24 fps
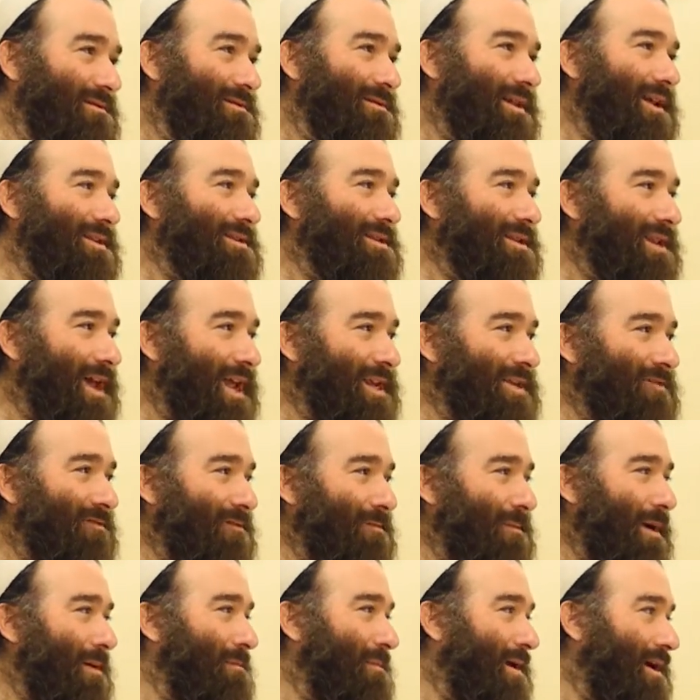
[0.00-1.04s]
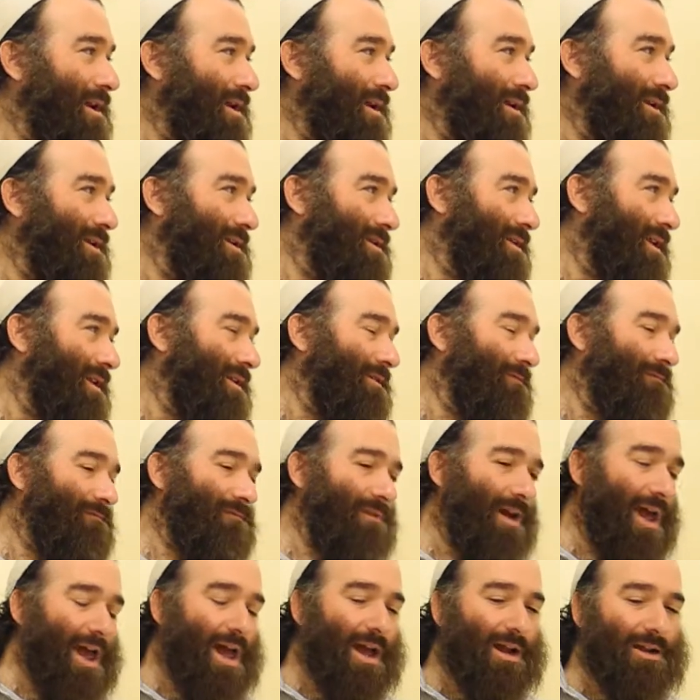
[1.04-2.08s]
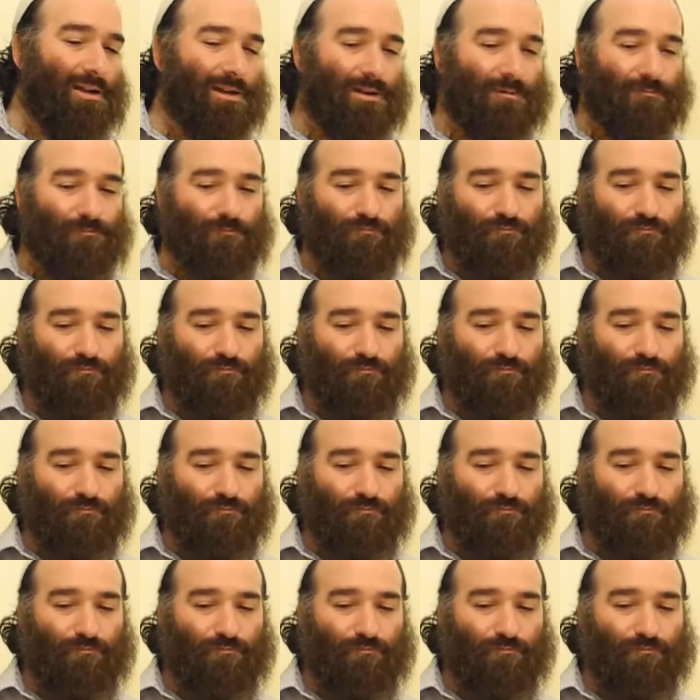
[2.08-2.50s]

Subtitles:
That's nice for Maimonides, and in fact,